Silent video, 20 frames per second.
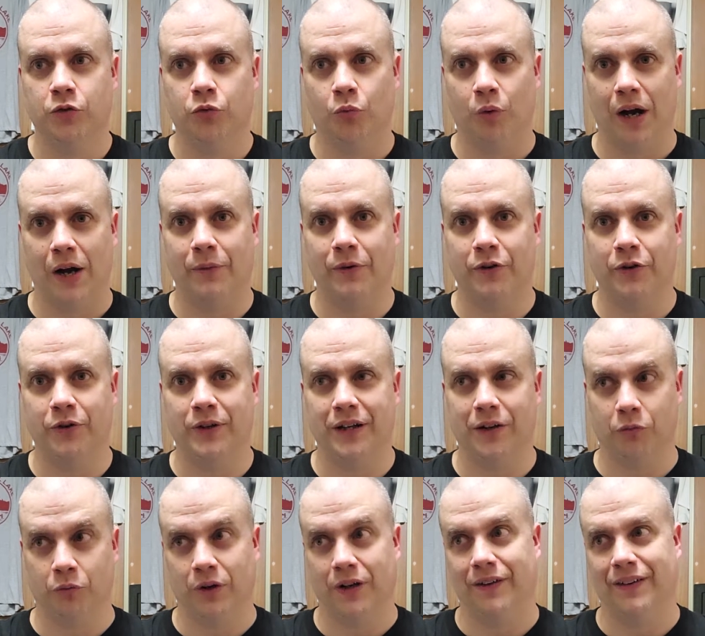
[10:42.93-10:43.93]
Why would you
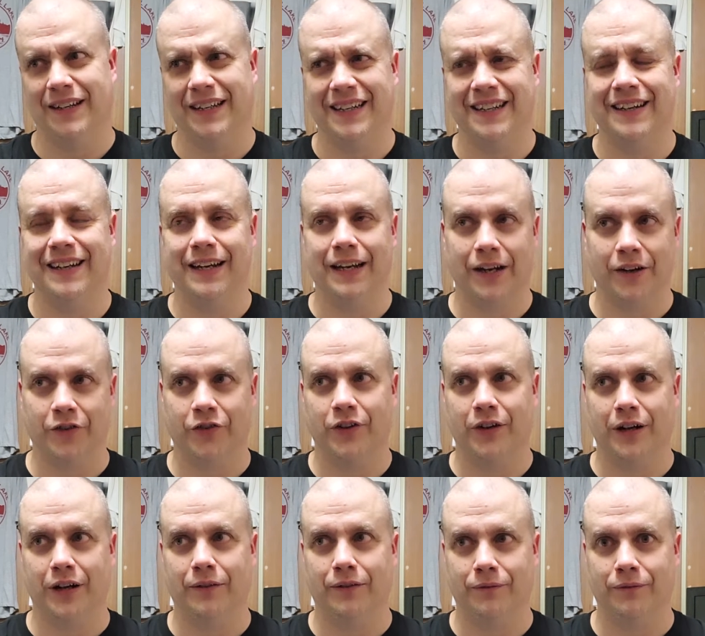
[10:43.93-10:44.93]
get, well, he, he actually
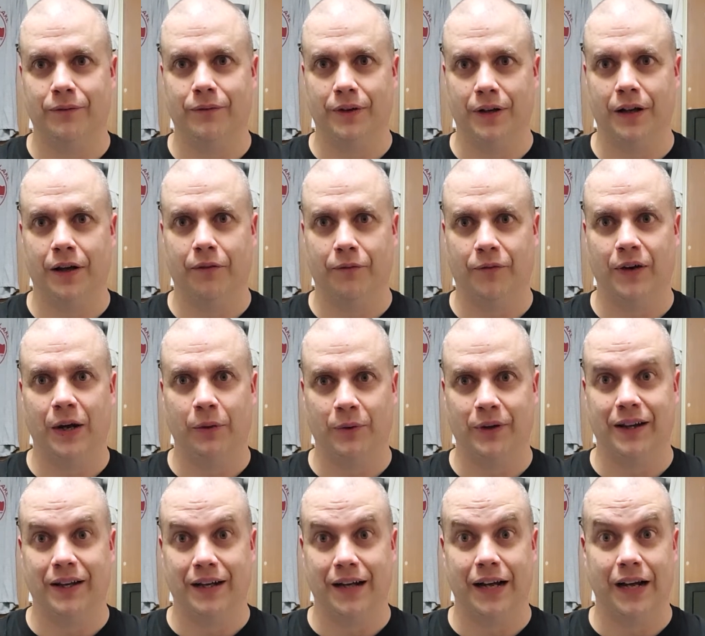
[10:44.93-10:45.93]
got in a fight with
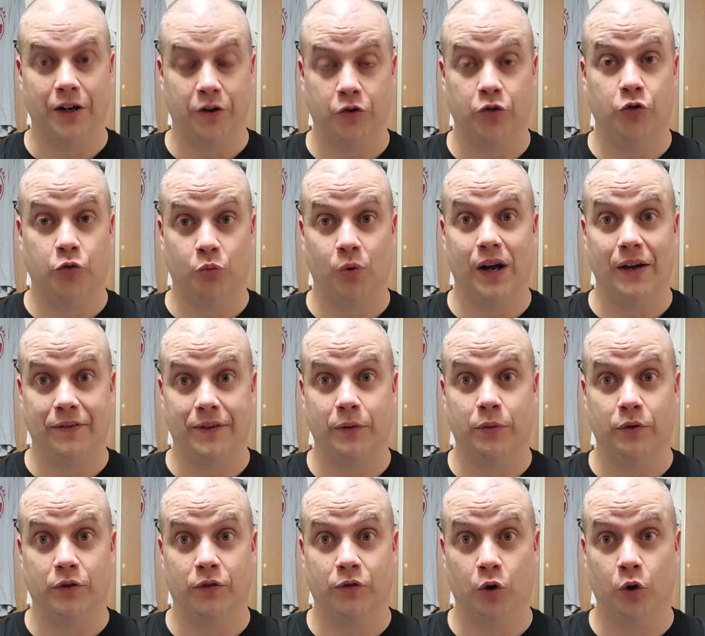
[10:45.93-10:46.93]
the guy whose wife he
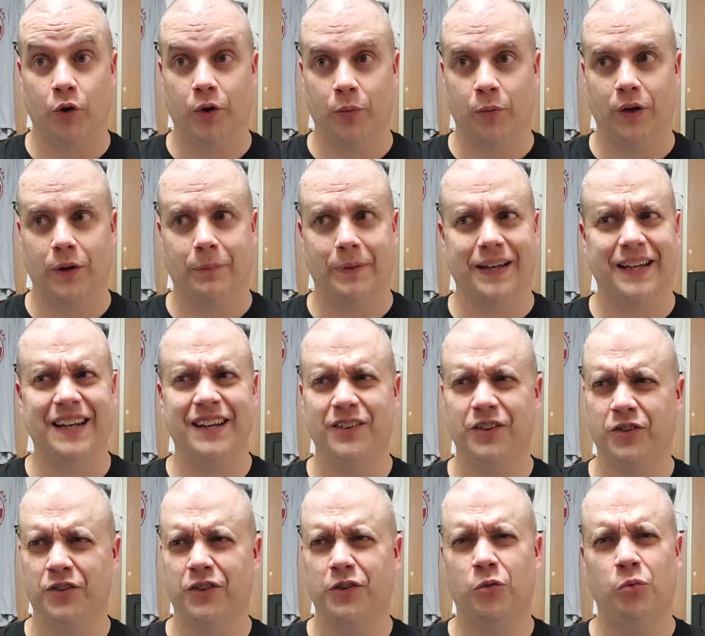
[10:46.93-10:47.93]
was flirting with. But then
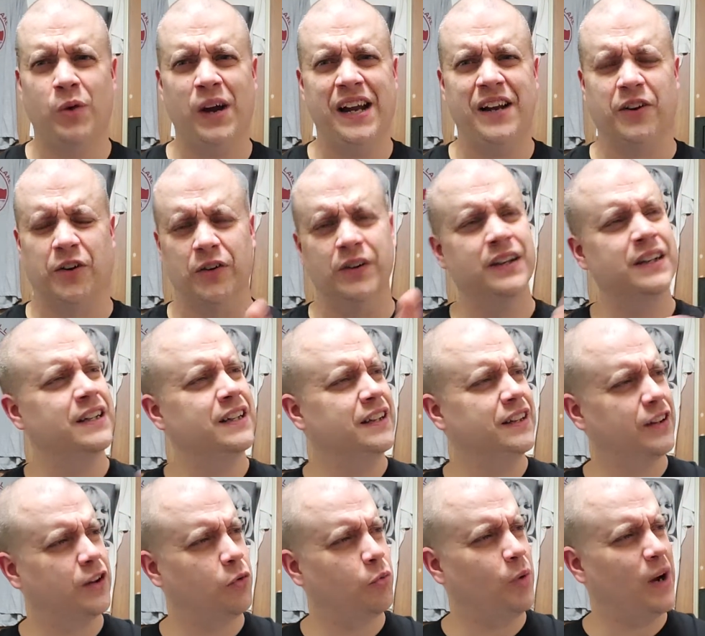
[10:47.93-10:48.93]
there's the waiter.
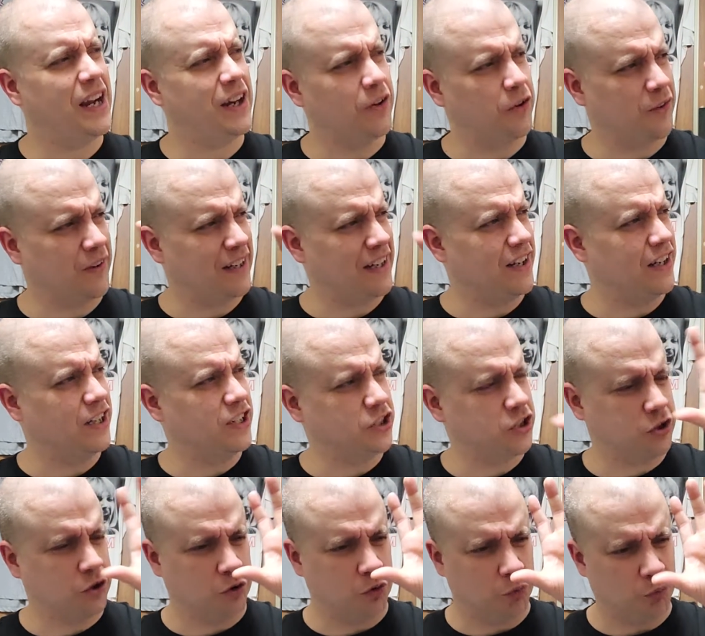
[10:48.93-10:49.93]
The waiter, the
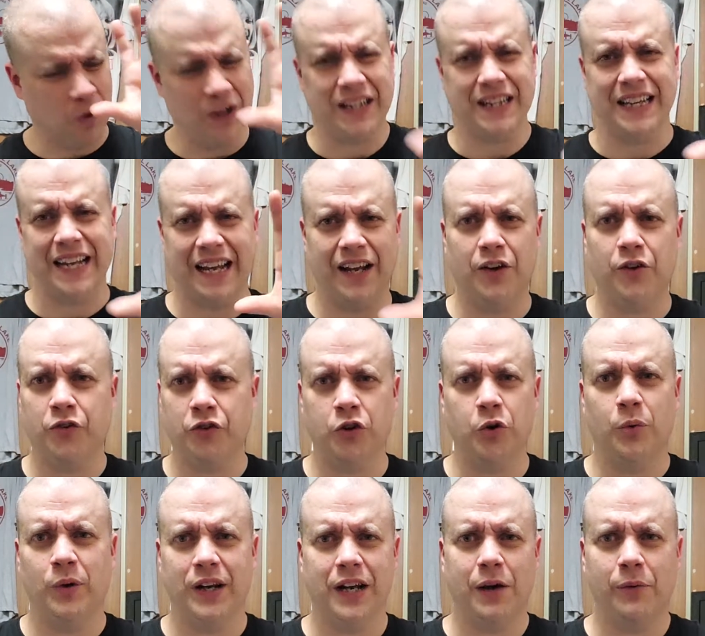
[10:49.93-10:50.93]
usher. What the hell's
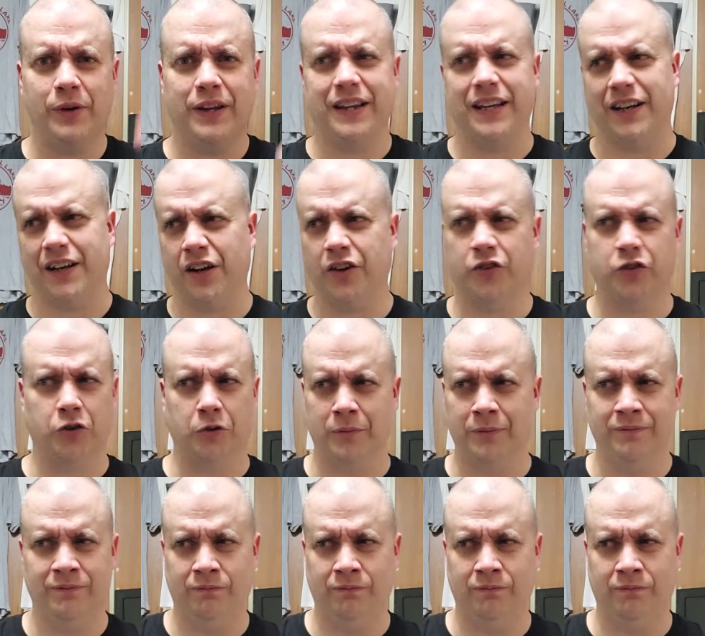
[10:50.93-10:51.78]
going on with the usher?